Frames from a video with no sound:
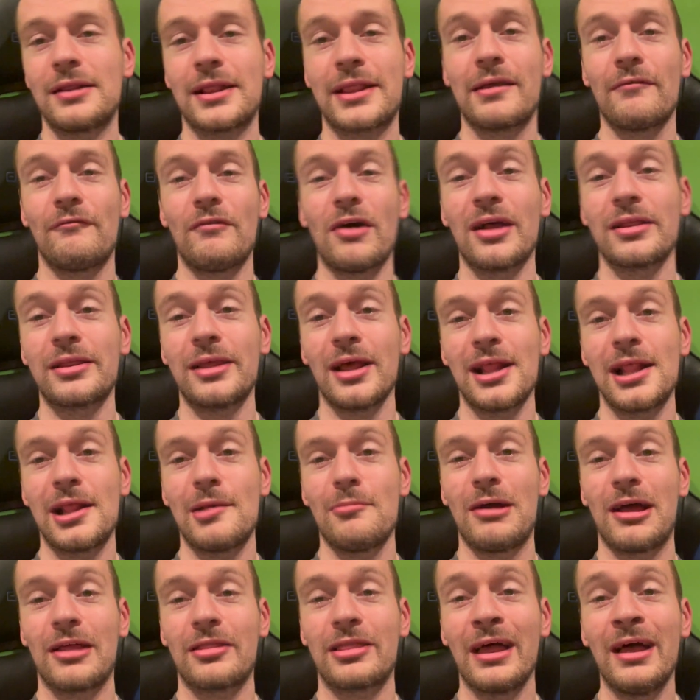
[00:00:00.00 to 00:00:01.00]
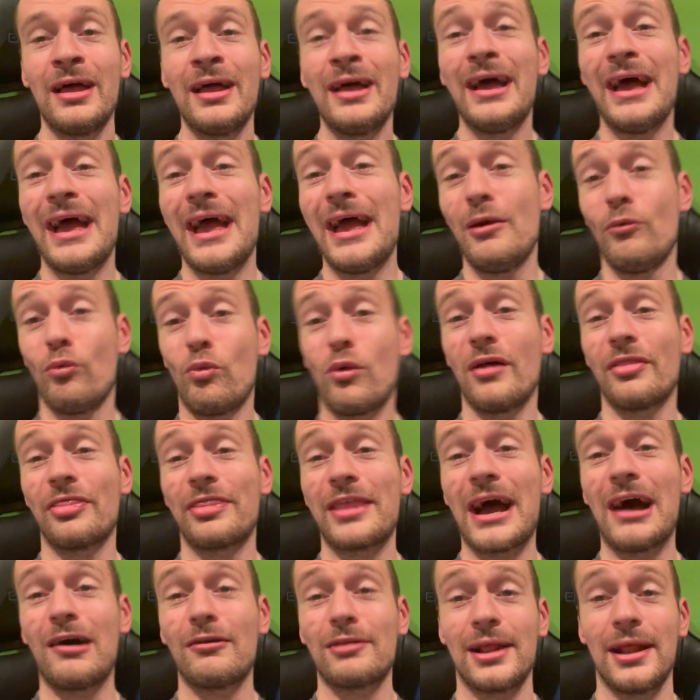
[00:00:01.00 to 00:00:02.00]
Devontae Smith hit
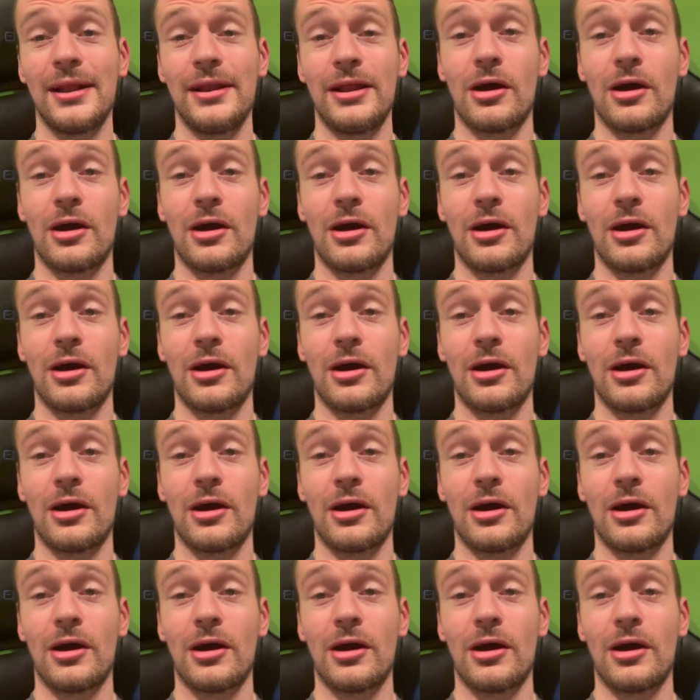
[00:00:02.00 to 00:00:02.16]
1,000